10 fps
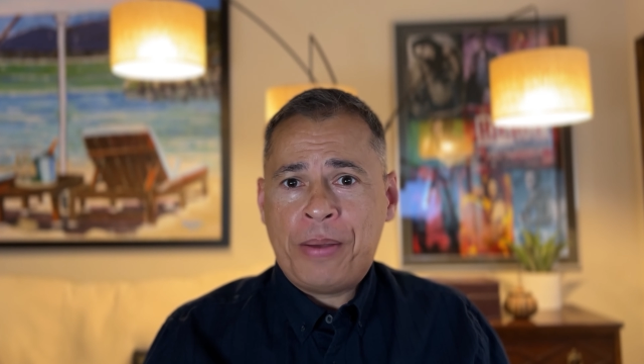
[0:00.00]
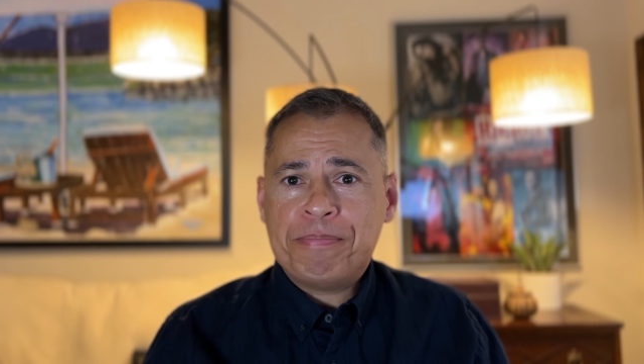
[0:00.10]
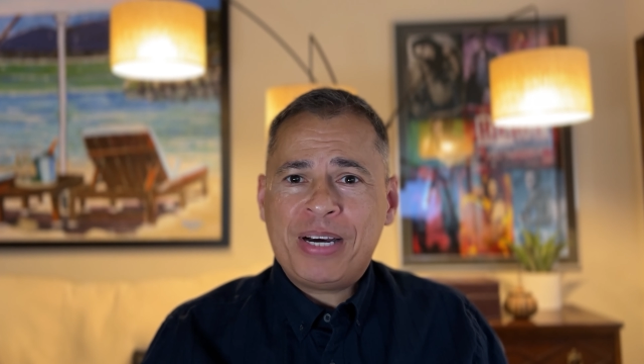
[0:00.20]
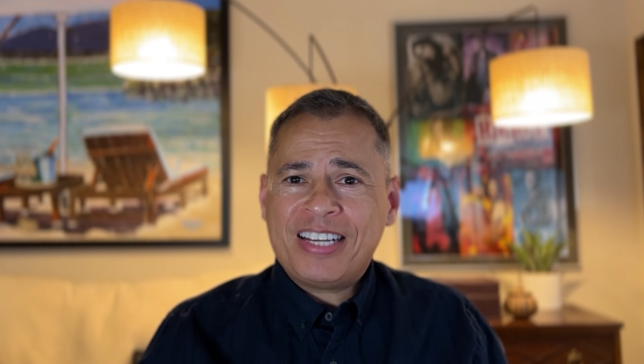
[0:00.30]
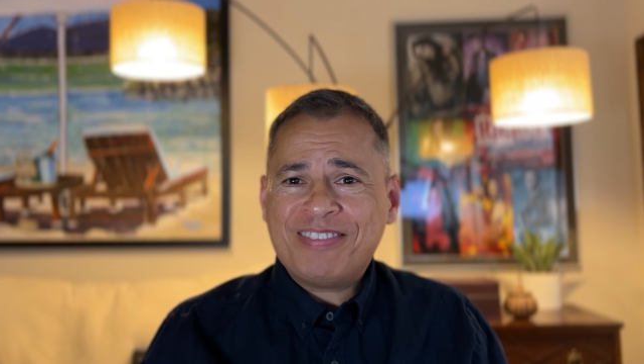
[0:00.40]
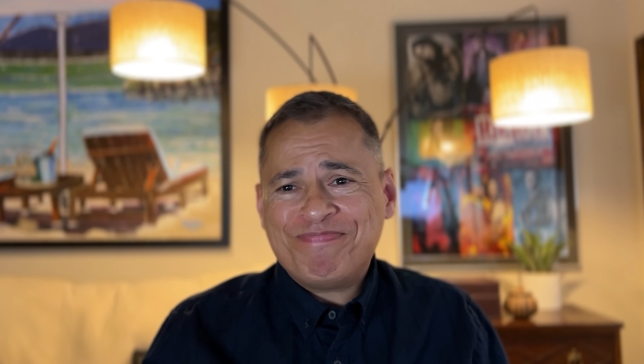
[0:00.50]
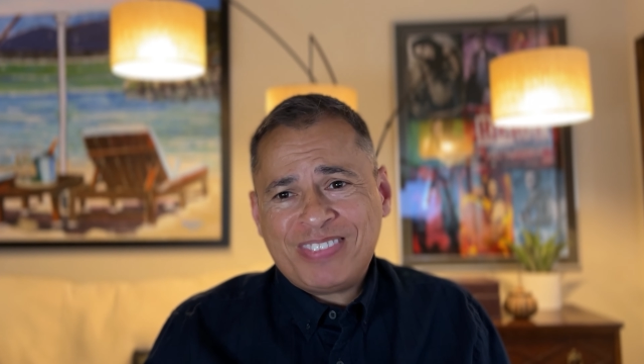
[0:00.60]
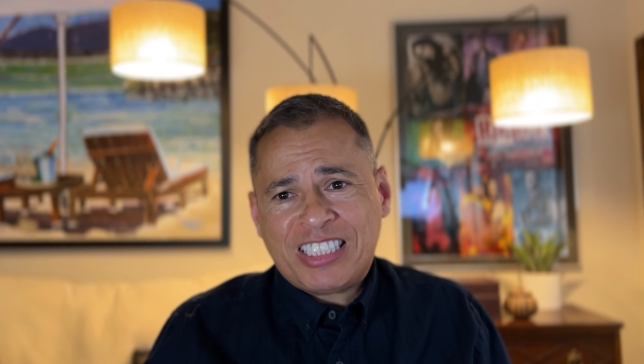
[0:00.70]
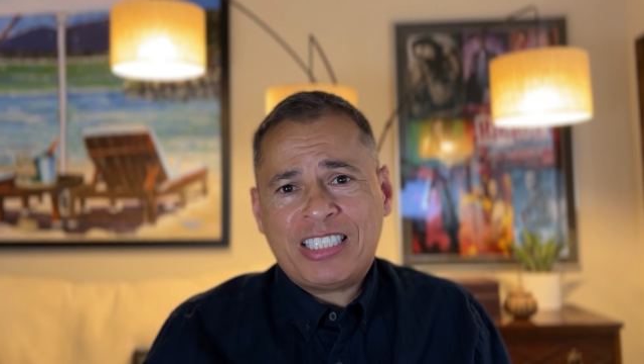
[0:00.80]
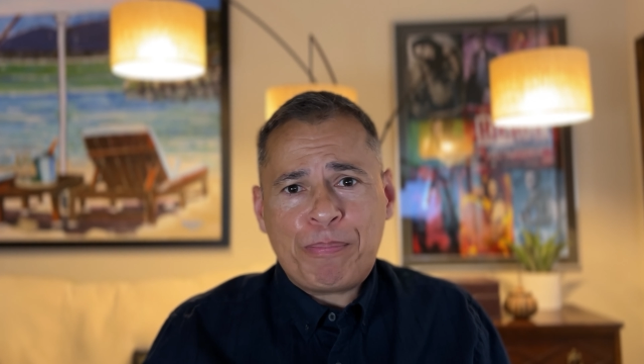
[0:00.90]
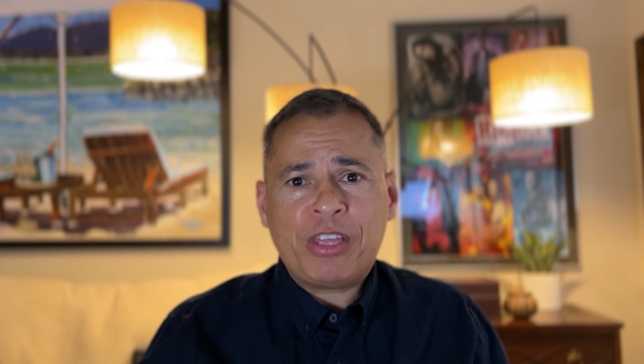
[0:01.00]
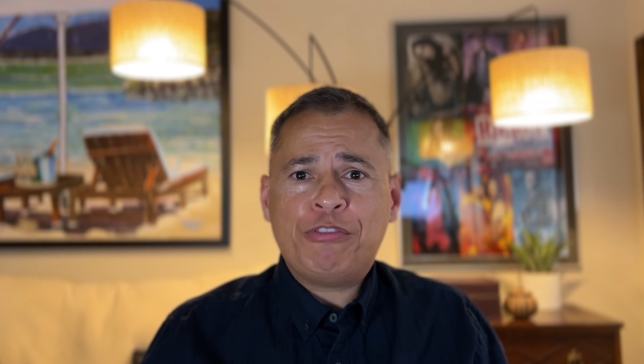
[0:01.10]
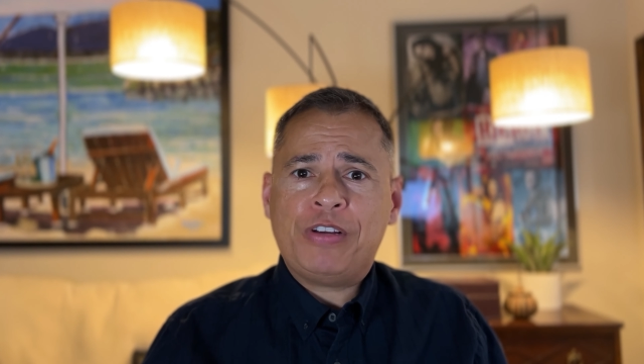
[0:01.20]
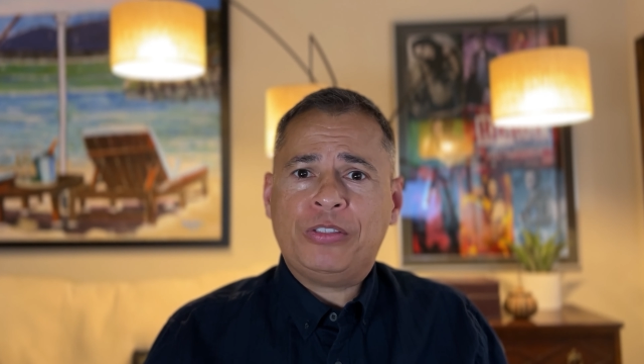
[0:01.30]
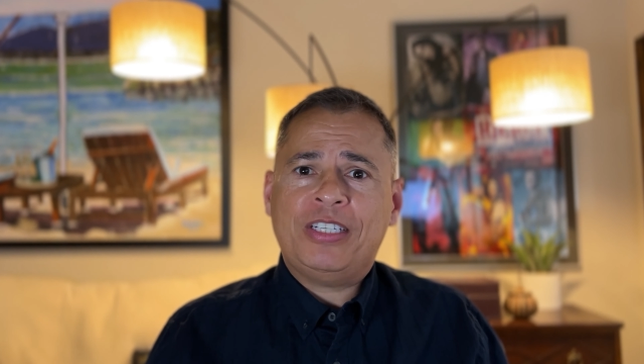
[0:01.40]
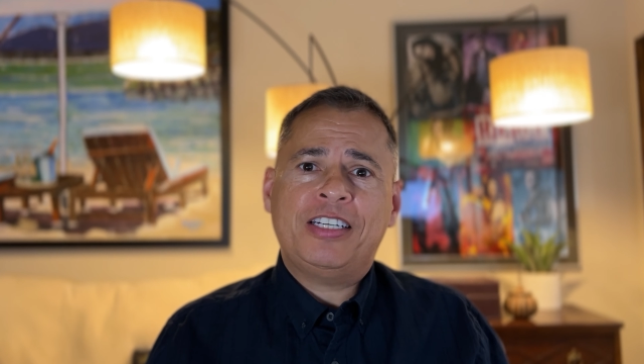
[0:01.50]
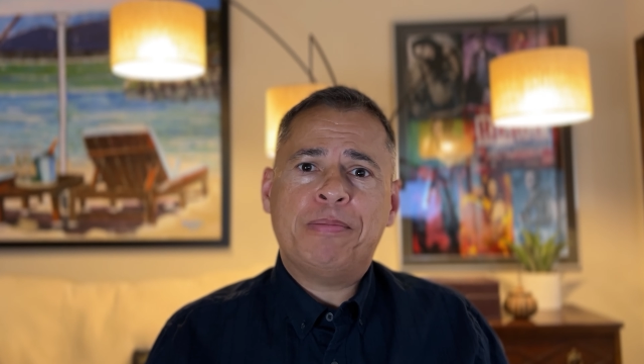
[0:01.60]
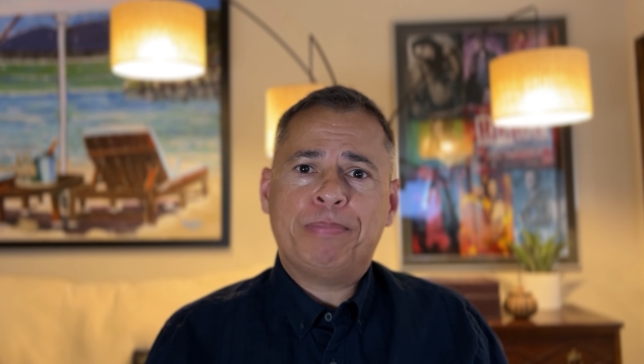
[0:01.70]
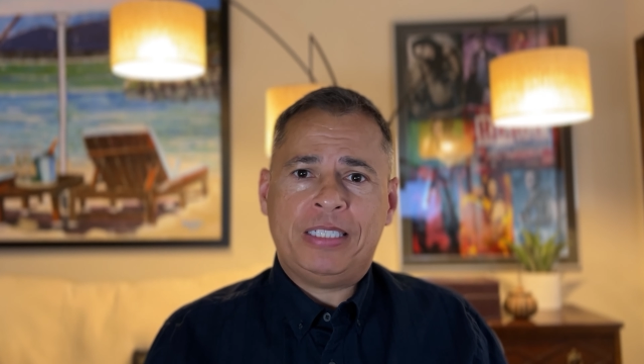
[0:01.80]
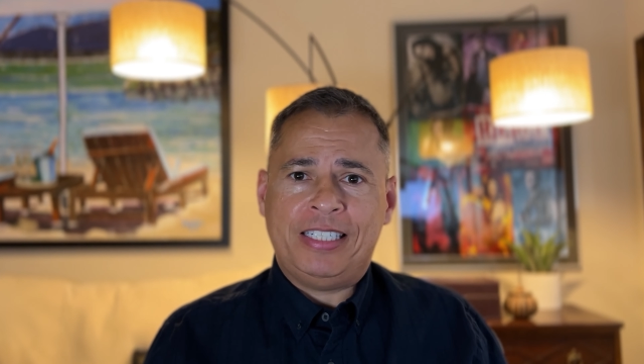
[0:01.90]
But something felt
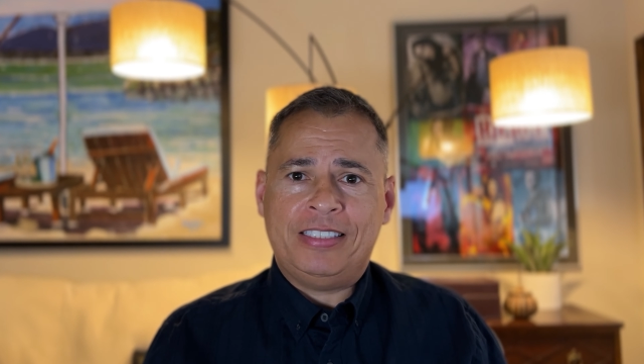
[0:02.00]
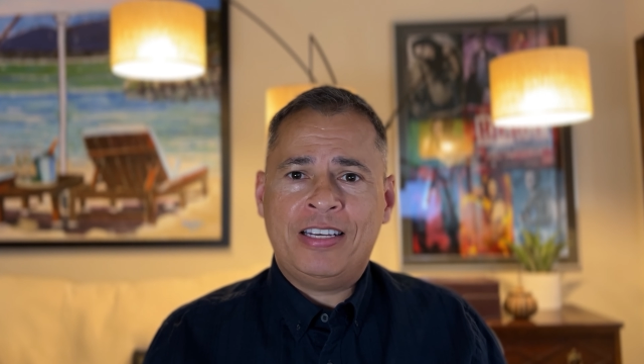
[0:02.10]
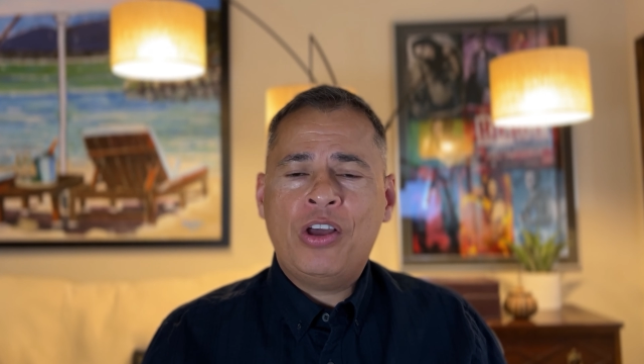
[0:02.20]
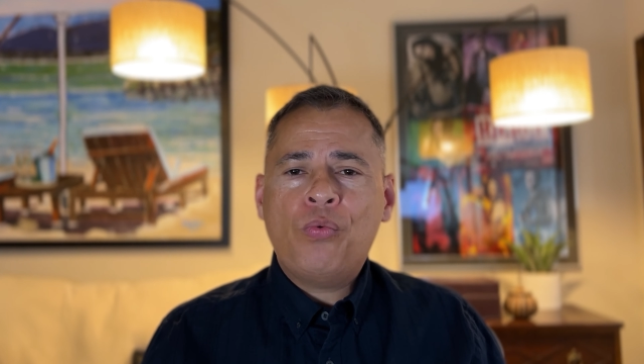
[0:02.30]
incomplete.